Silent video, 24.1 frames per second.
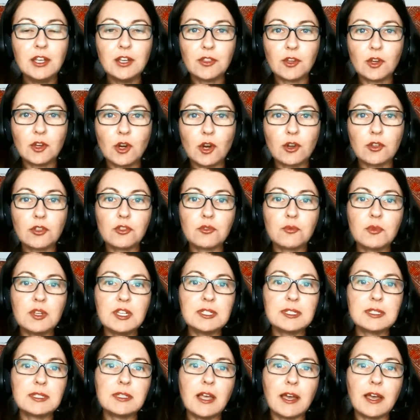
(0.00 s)
There are 3
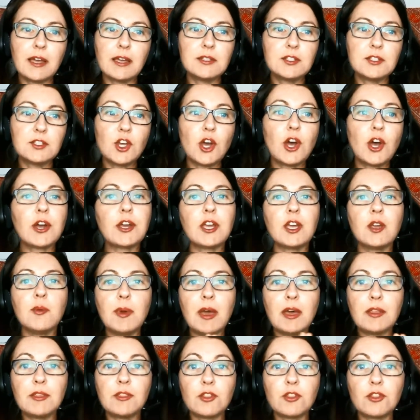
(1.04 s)
slides talking
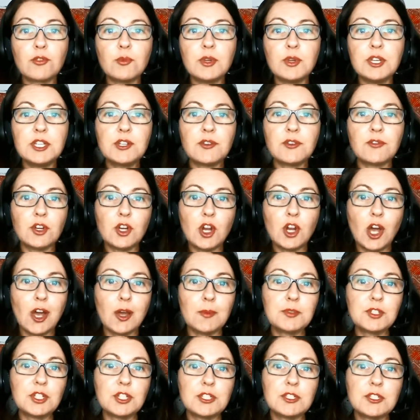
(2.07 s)
about the 3 different
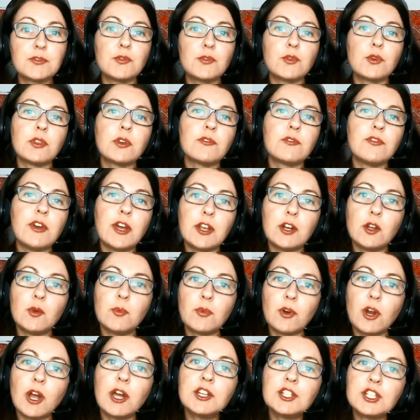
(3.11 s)
options for their final
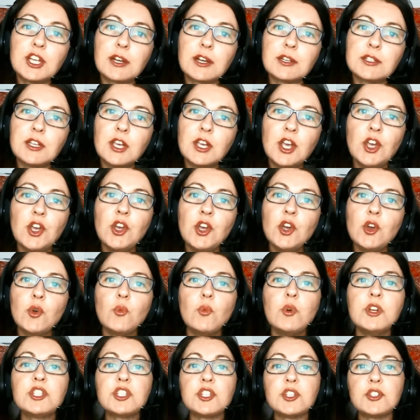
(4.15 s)
project,
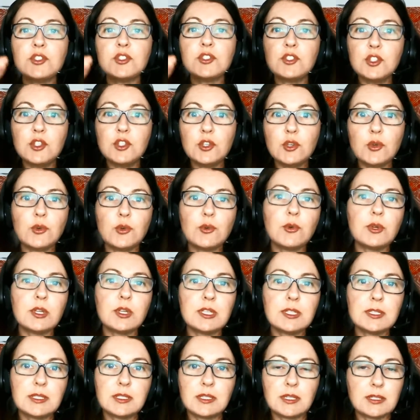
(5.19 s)
which is due
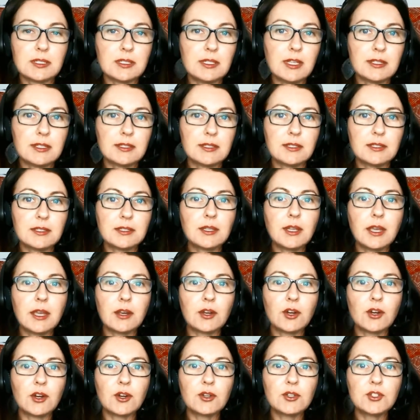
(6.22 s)
6 lessons
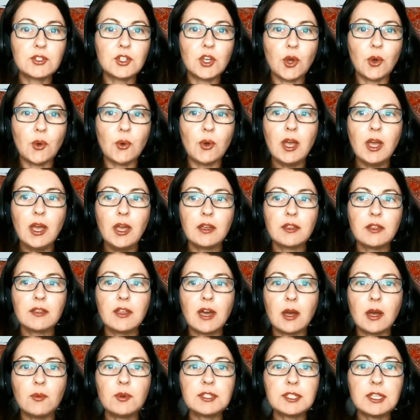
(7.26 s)
later. So
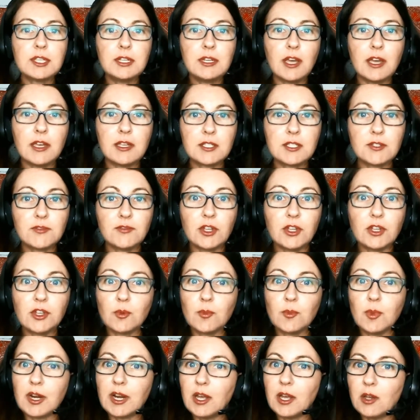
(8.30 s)
that was a nice filler,
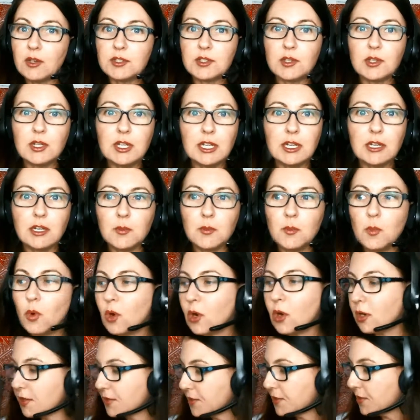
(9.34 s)
but I also needed
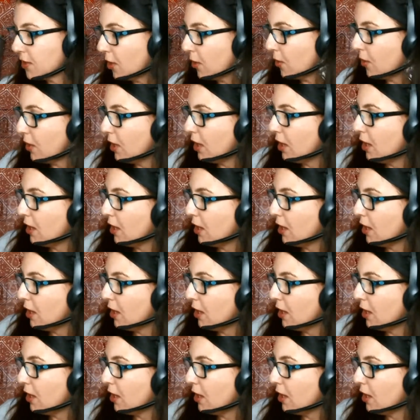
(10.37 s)
more. So